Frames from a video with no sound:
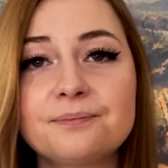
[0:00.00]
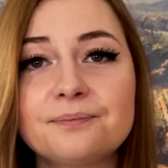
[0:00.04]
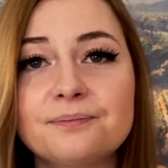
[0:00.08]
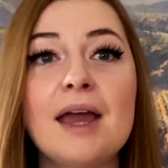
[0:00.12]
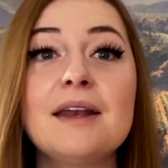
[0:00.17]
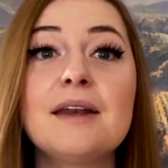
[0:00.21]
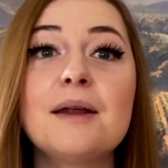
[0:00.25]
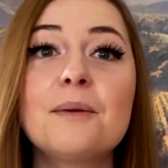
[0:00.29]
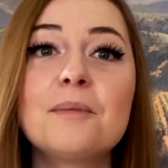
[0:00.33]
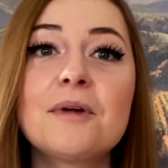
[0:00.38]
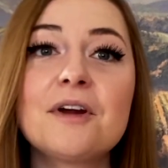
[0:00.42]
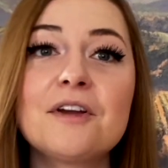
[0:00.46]

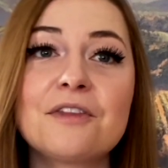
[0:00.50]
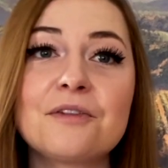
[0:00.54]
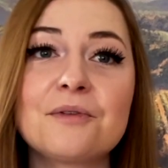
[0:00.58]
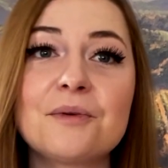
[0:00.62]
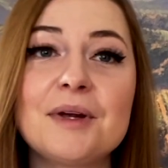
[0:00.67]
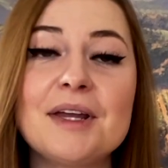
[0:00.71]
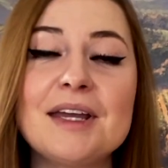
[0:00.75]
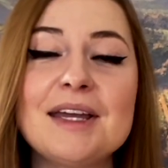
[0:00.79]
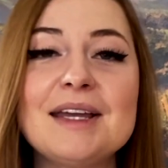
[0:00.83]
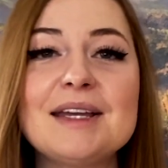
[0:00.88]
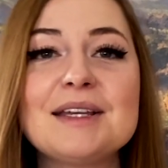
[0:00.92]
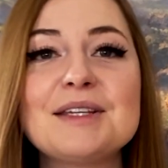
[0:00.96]
And number
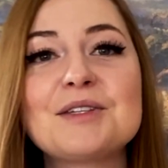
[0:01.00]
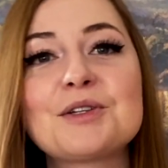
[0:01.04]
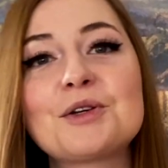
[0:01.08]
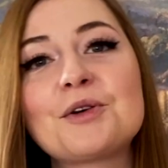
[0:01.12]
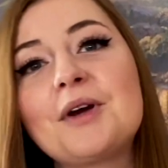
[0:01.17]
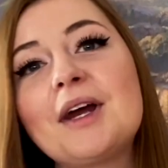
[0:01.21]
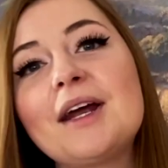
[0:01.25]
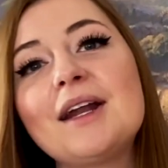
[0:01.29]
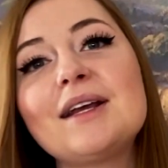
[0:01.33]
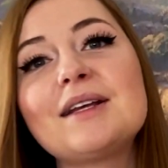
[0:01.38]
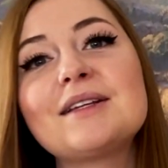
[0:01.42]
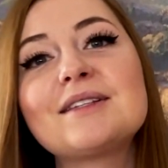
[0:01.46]
three is
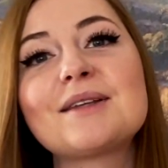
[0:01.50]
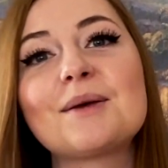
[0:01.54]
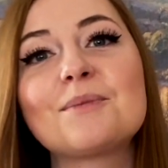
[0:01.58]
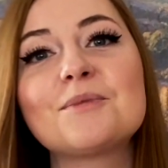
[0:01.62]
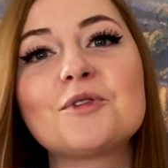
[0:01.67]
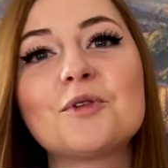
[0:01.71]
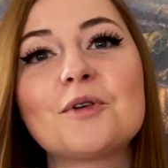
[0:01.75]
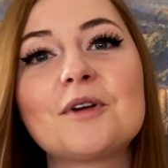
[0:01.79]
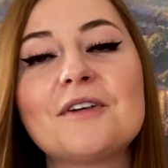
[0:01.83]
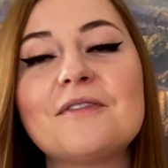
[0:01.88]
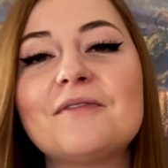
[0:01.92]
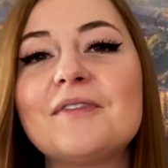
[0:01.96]
creating some
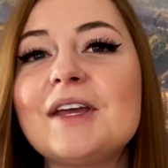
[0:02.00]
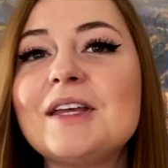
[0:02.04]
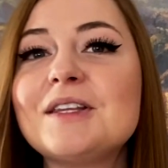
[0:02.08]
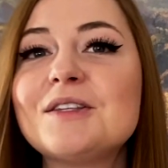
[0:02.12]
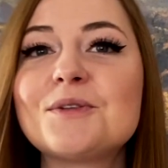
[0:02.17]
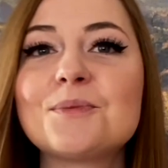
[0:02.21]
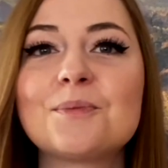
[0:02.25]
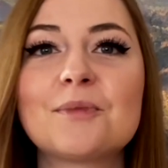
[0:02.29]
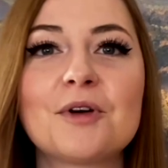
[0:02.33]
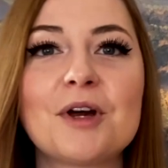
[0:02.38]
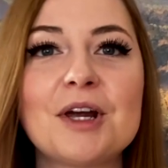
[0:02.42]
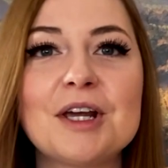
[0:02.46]
sort of
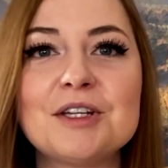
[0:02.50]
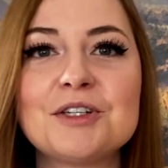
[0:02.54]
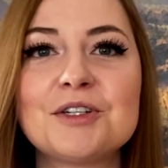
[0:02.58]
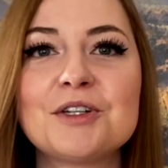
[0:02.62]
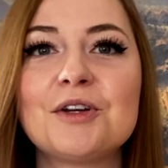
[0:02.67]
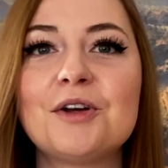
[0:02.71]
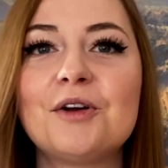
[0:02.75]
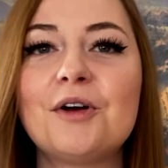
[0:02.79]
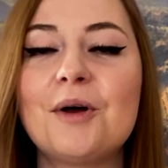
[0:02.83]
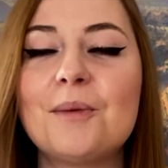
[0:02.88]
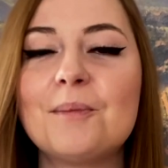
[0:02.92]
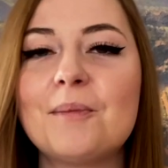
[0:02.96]

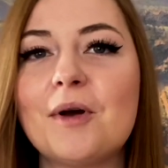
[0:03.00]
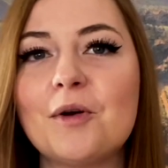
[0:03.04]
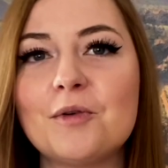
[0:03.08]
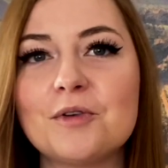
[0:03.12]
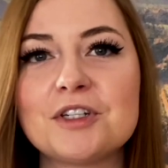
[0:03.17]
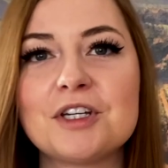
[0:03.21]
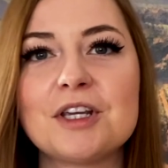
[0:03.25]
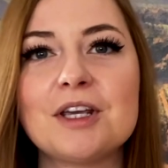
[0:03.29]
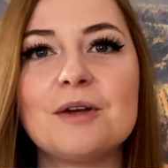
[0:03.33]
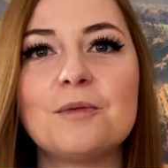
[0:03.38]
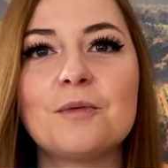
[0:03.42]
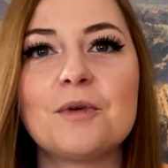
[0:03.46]
inspirational
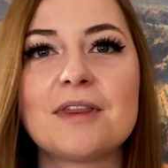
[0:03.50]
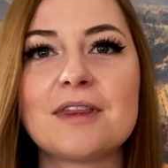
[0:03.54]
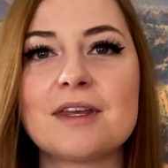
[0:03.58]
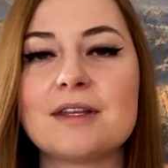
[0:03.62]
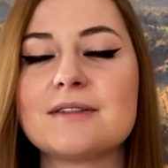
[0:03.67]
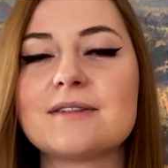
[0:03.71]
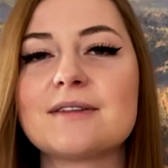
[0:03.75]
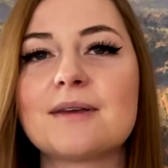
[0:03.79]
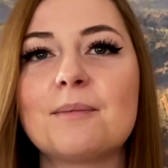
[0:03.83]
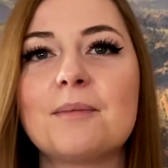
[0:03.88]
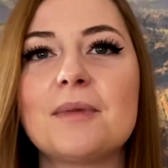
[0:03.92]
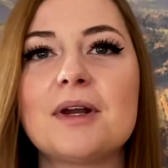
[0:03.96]
emotion
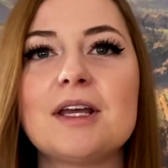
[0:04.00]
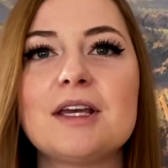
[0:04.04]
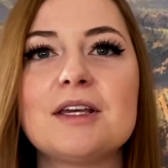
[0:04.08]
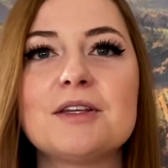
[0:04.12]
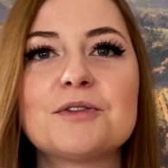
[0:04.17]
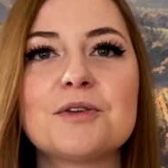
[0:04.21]
within somebody.